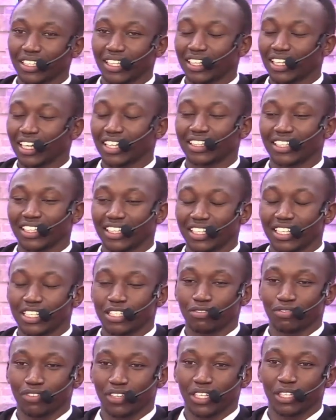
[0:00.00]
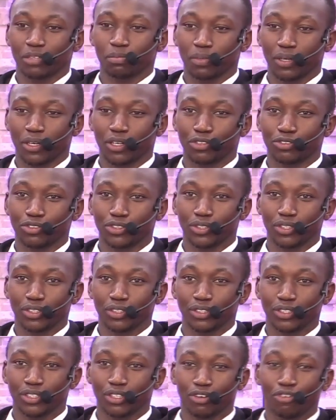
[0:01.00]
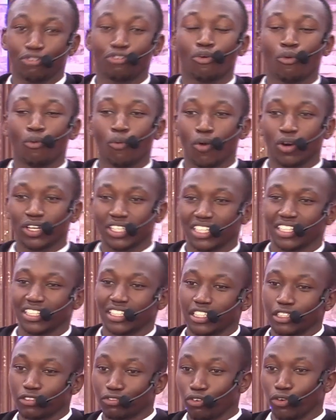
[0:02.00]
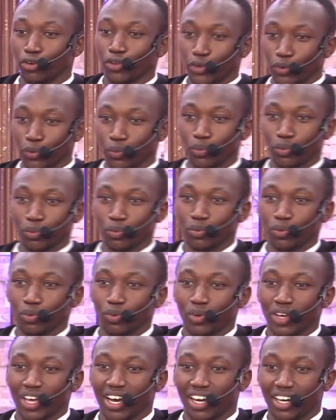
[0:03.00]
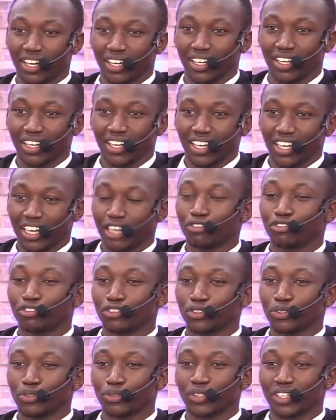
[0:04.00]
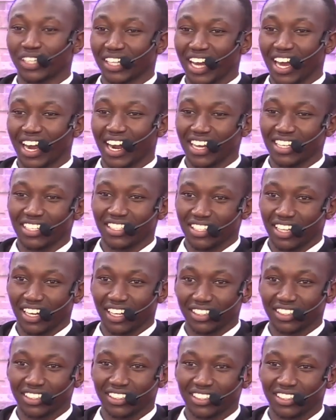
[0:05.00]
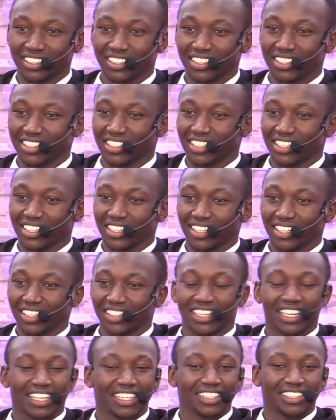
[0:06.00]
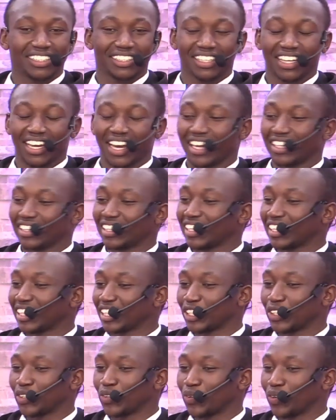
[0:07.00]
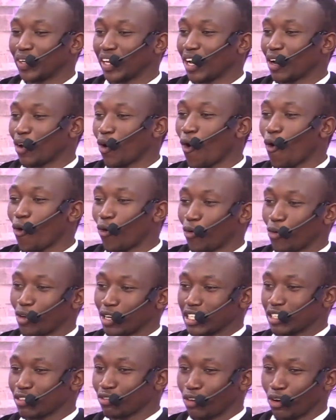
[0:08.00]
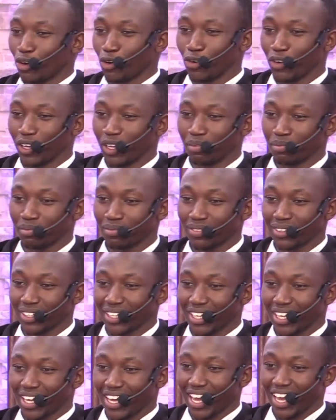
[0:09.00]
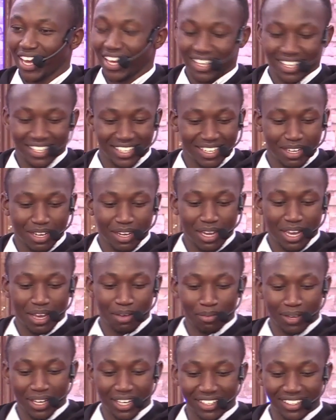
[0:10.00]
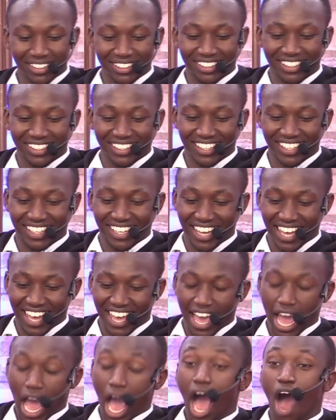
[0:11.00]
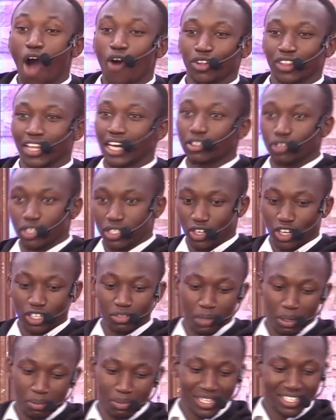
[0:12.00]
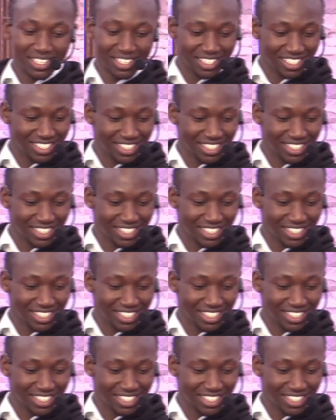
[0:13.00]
That thing is very powerful. For what he did for you. Yeah? If you realize that, then I think you will always follow him. Amen? Oh, that was not my message.